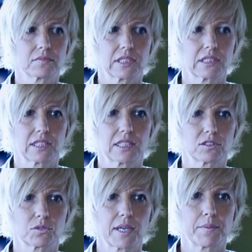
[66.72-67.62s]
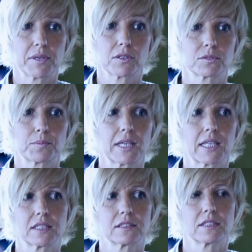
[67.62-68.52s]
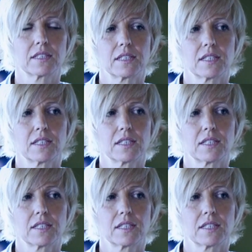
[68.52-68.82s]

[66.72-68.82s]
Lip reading: 16 to 20 mils big. And,